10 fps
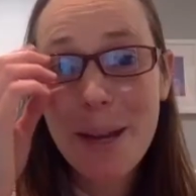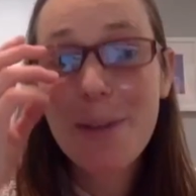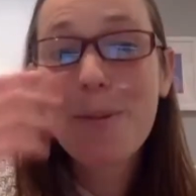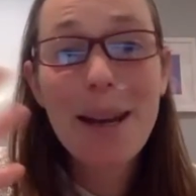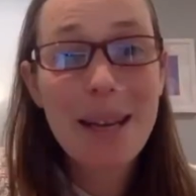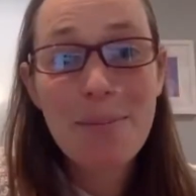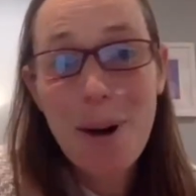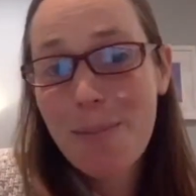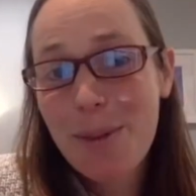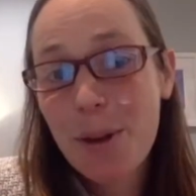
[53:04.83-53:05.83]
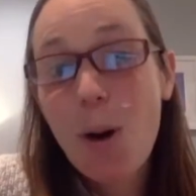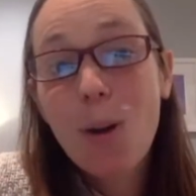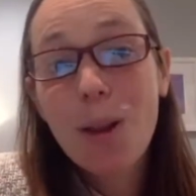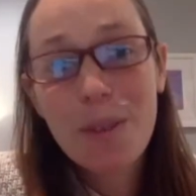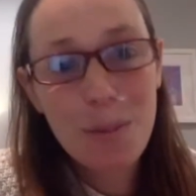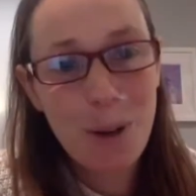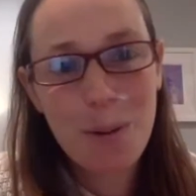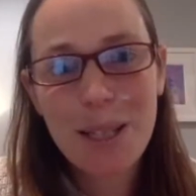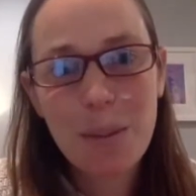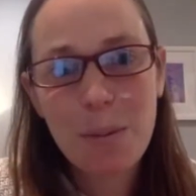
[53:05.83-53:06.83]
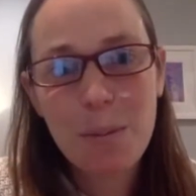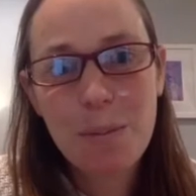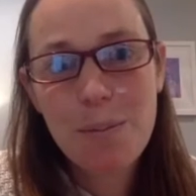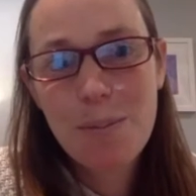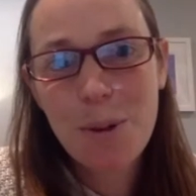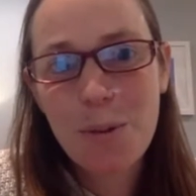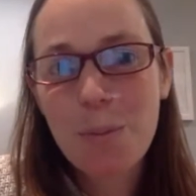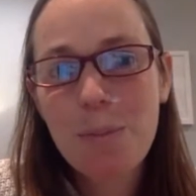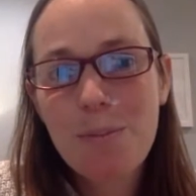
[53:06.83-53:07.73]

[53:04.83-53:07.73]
in writing it, part, the goal of the book was to sort of